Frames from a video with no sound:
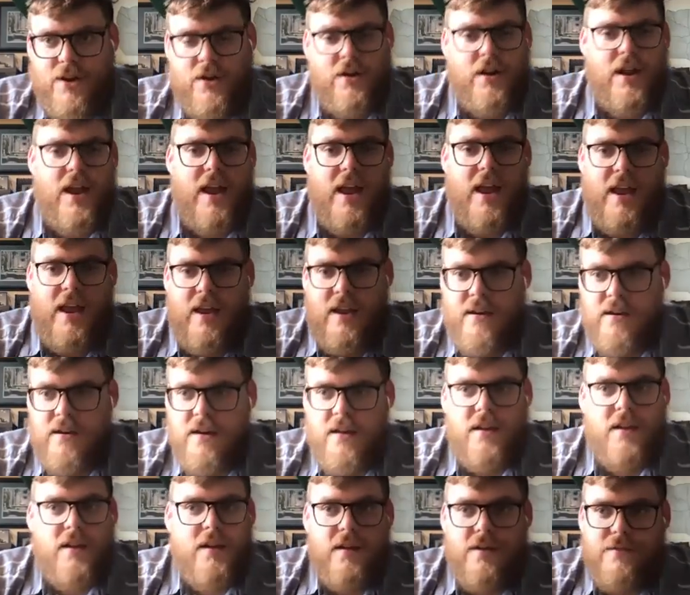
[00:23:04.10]
or 8
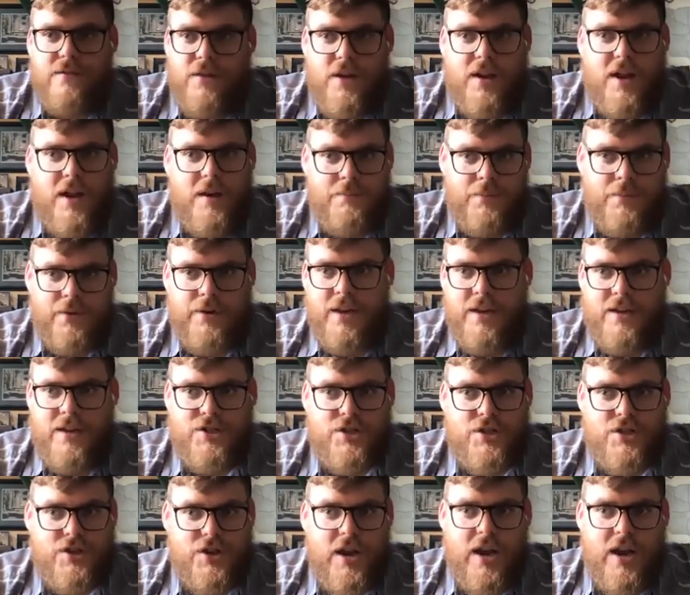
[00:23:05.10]
for a couple days
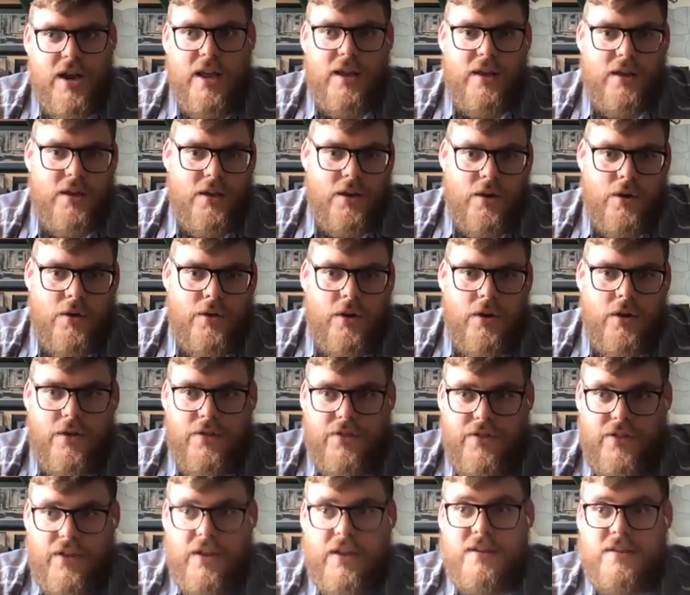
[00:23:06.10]
straight, there are
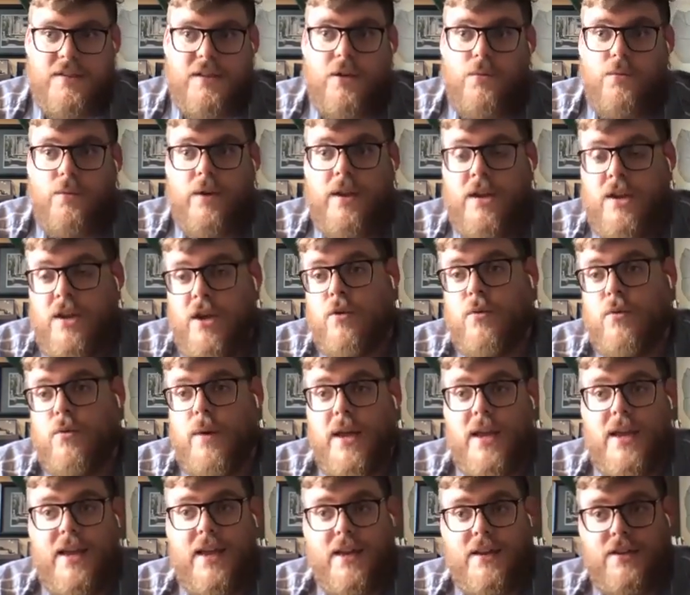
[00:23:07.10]
things that we know
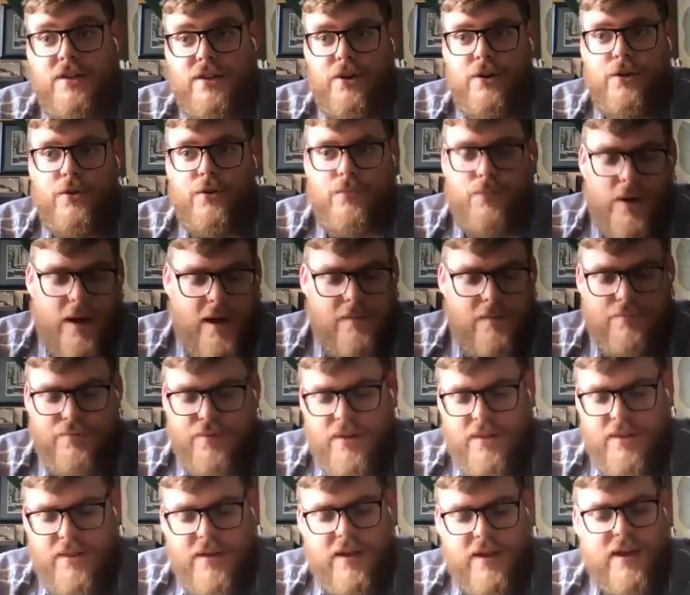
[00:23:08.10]
we can do, right?
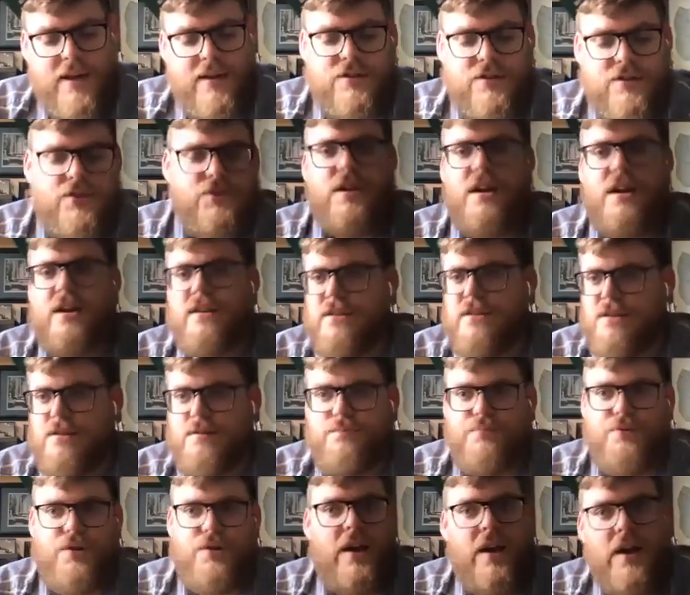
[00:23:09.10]
Breathing exercises,
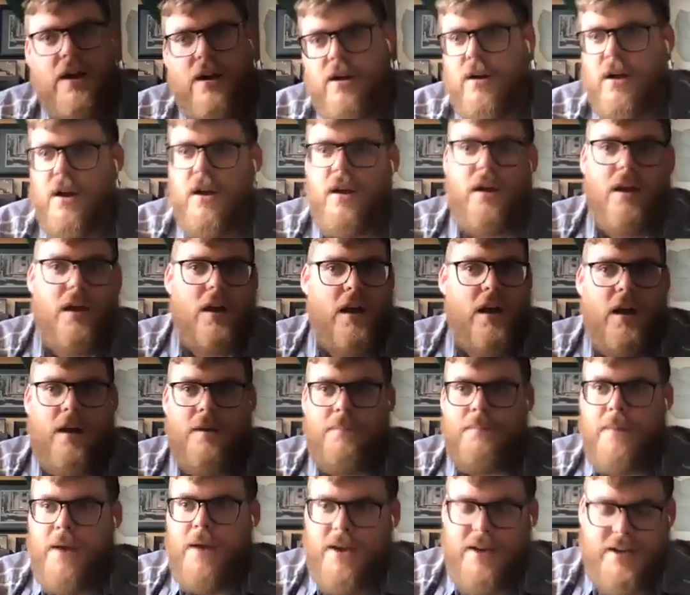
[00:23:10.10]
prayer,
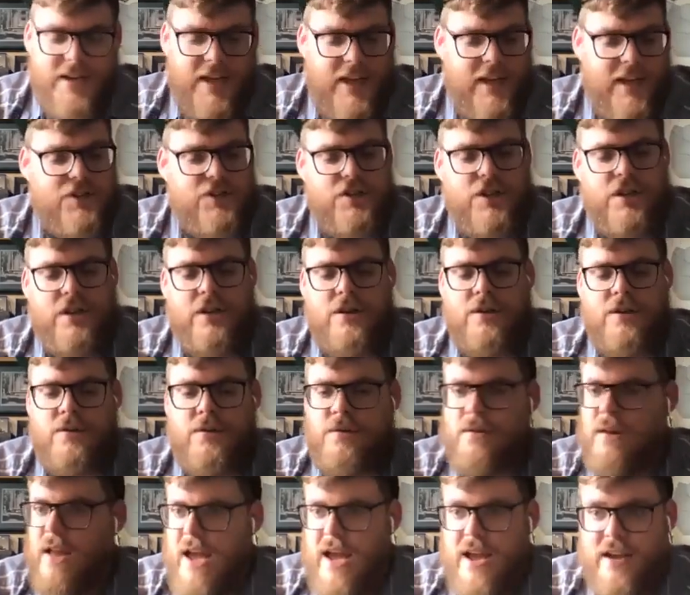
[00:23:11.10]
meditation,
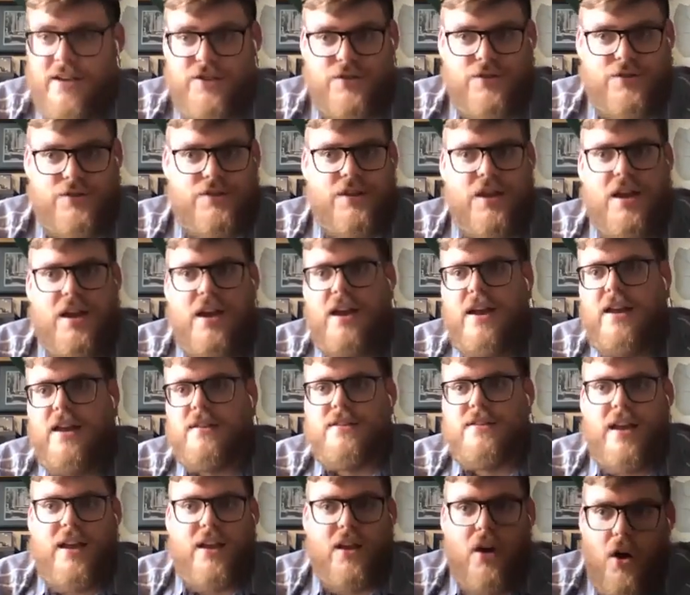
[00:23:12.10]
exercise,
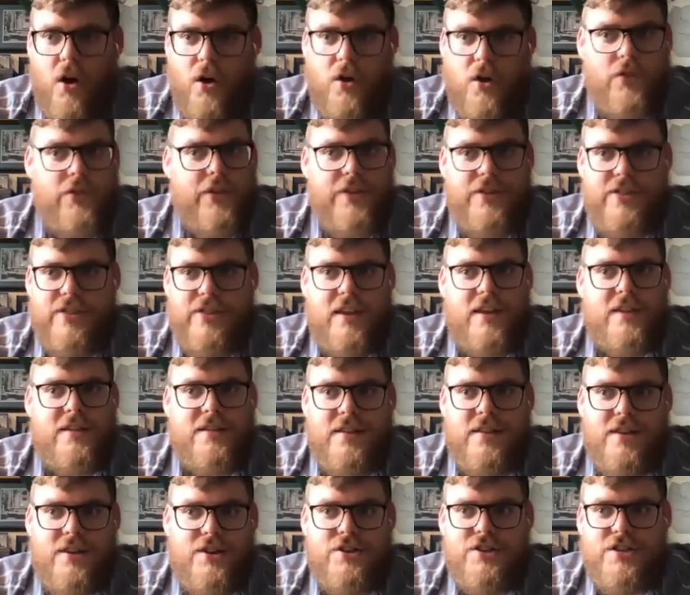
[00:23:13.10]
like all the things
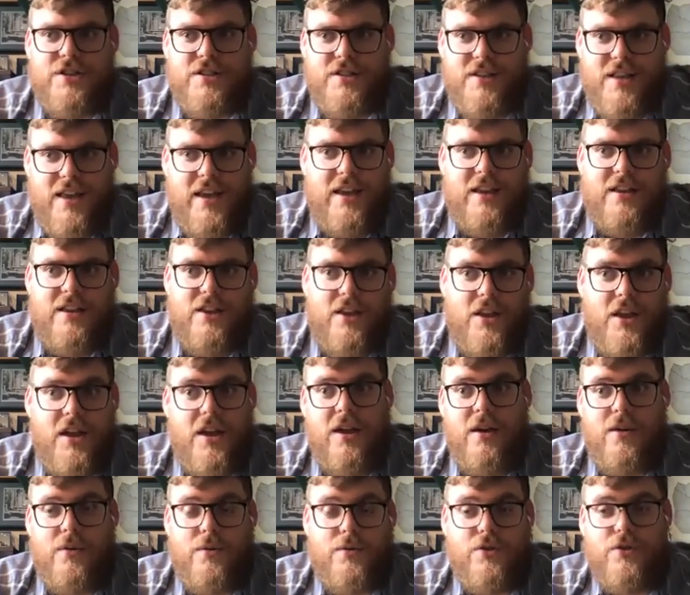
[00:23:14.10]
that are just like,
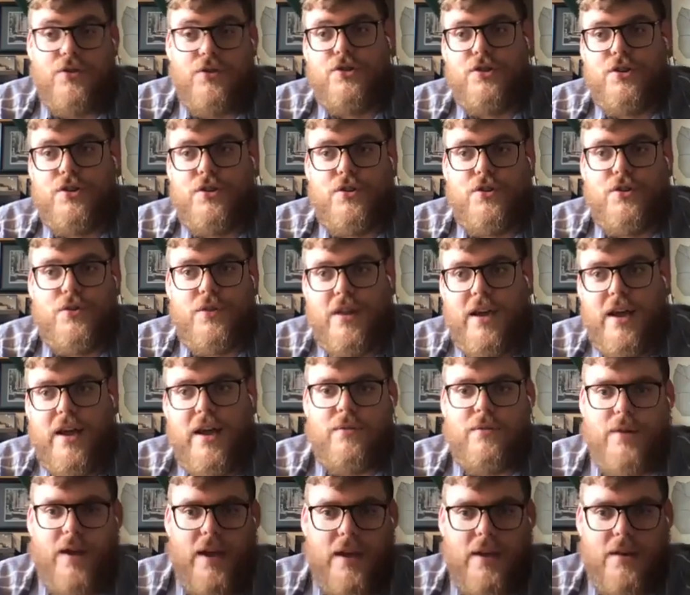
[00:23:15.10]
yeah, well, you should do that,
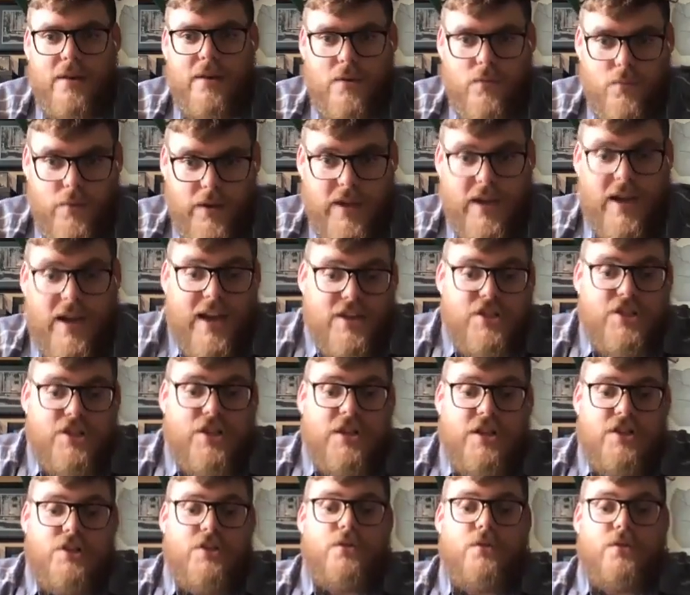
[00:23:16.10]
right? We can
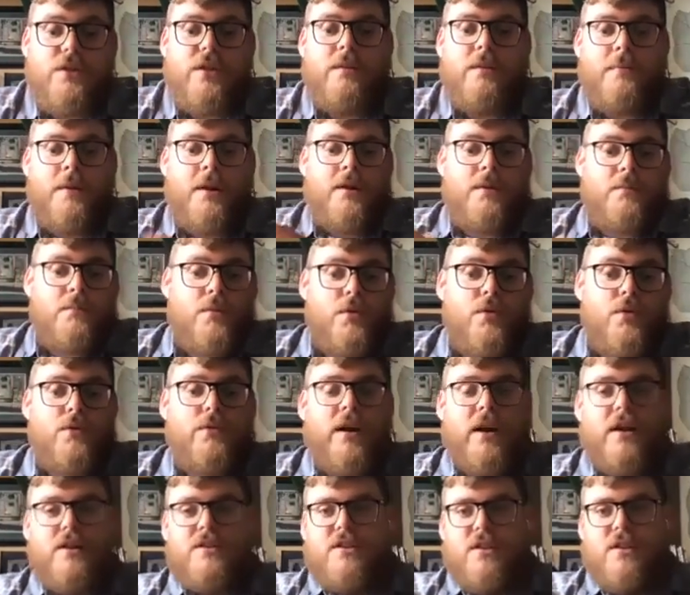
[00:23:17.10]
actually do them and move
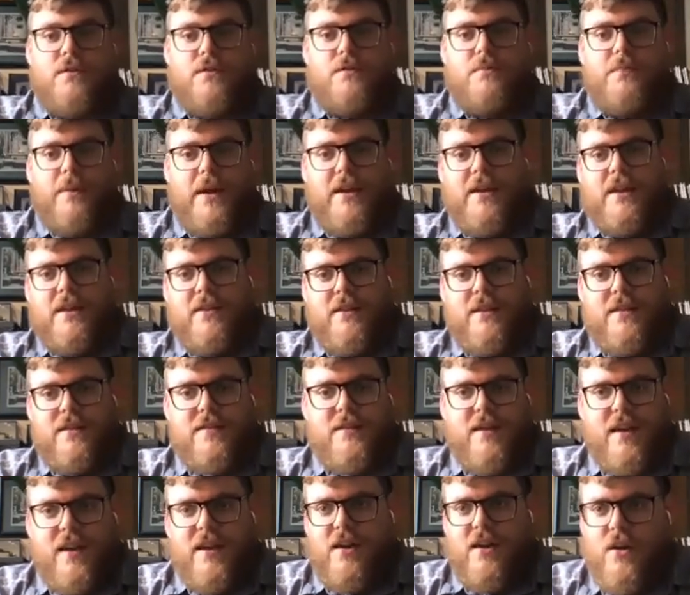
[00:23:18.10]
ourselves back down the
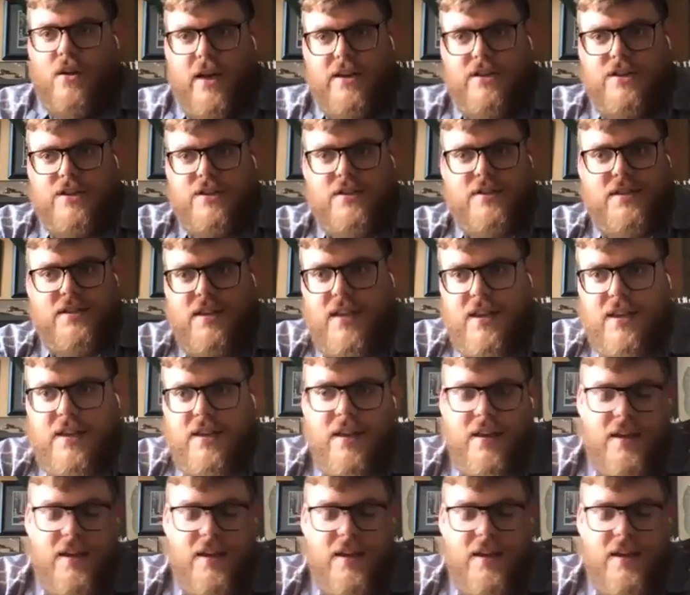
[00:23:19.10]
scale. I just think